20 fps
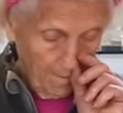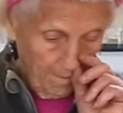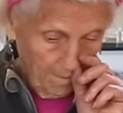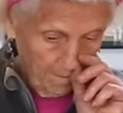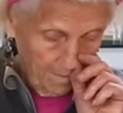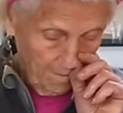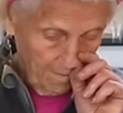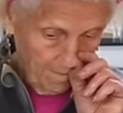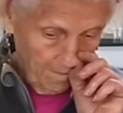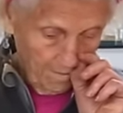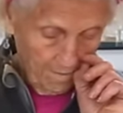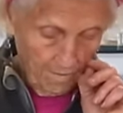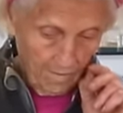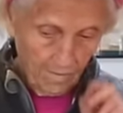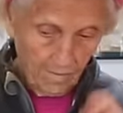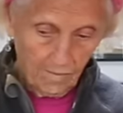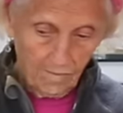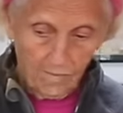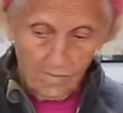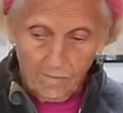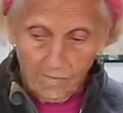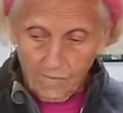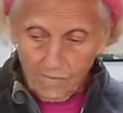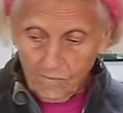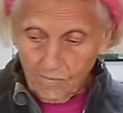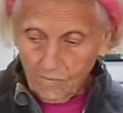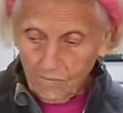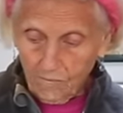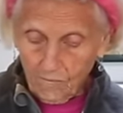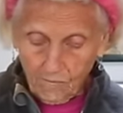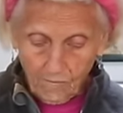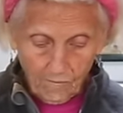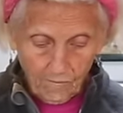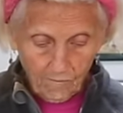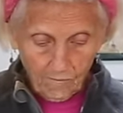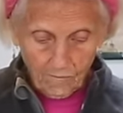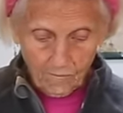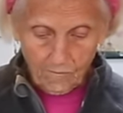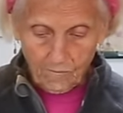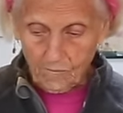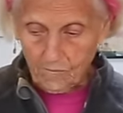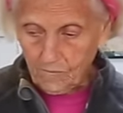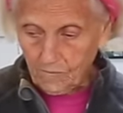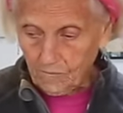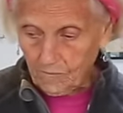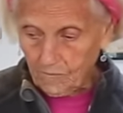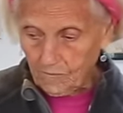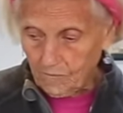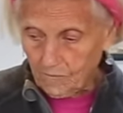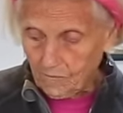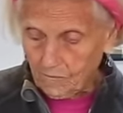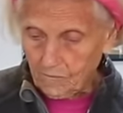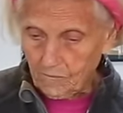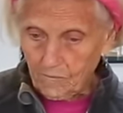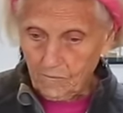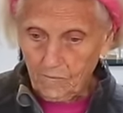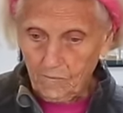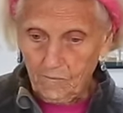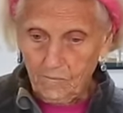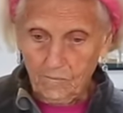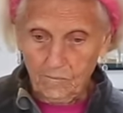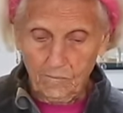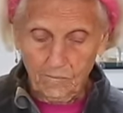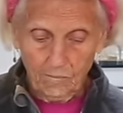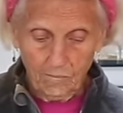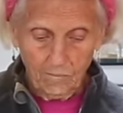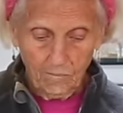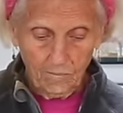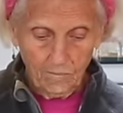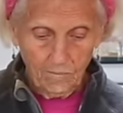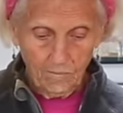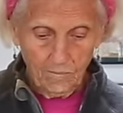(silent)